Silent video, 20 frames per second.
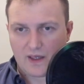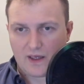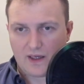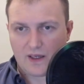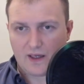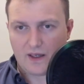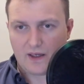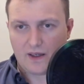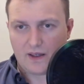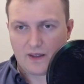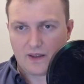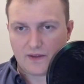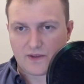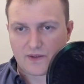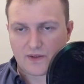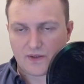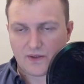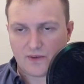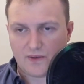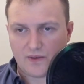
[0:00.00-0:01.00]

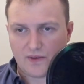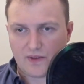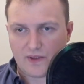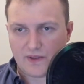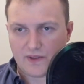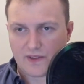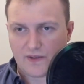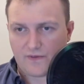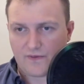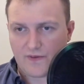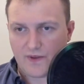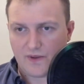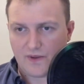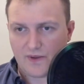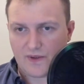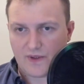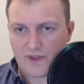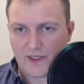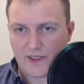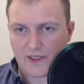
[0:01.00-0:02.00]
So there's a few
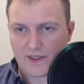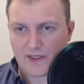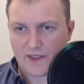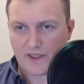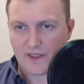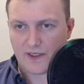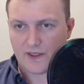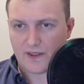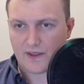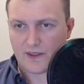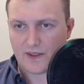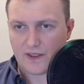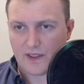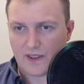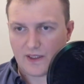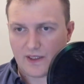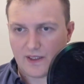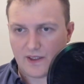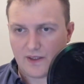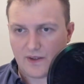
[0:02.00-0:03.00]
things
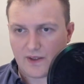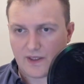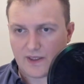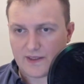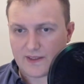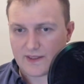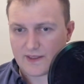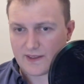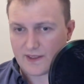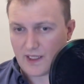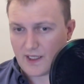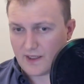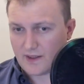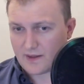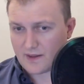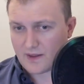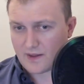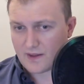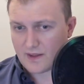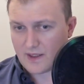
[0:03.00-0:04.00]
here. You can
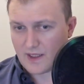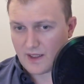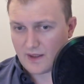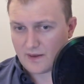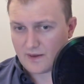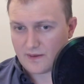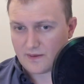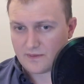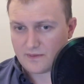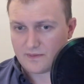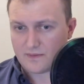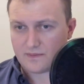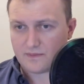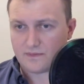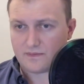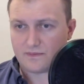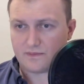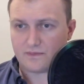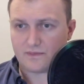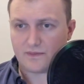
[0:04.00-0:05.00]
send Cardano,
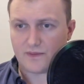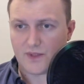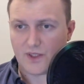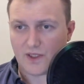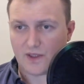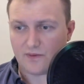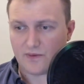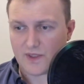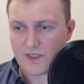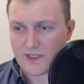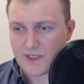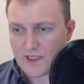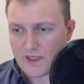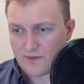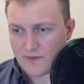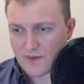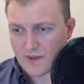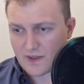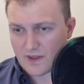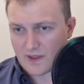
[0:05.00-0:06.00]
you can
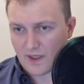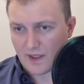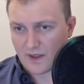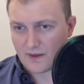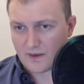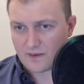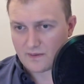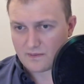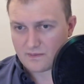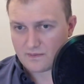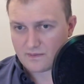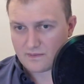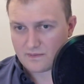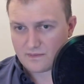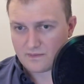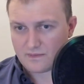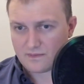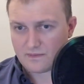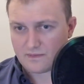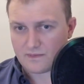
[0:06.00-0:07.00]
receive Cardano,
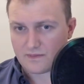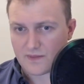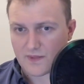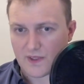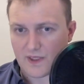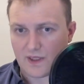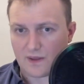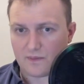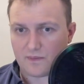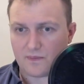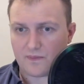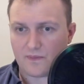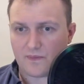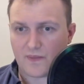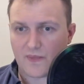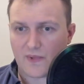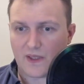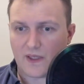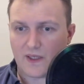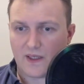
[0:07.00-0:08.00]
okay?
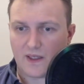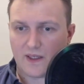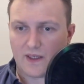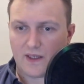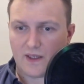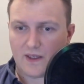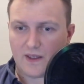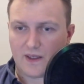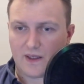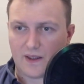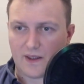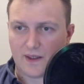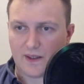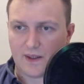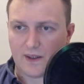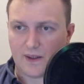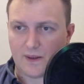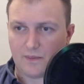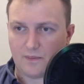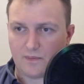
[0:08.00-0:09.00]

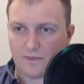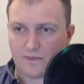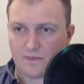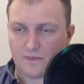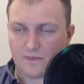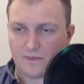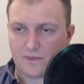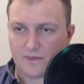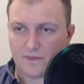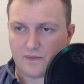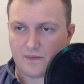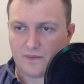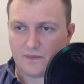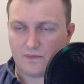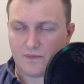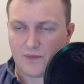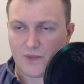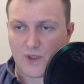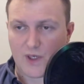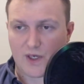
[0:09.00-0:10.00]

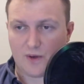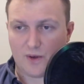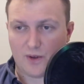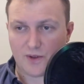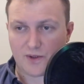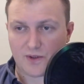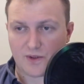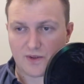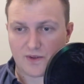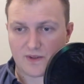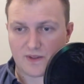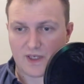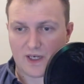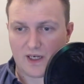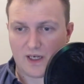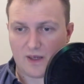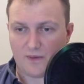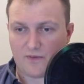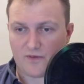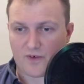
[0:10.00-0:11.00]
You can also
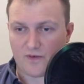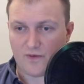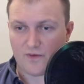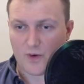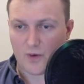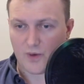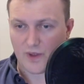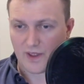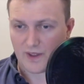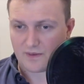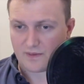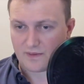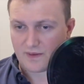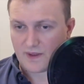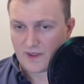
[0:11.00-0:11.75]
sign up for voting.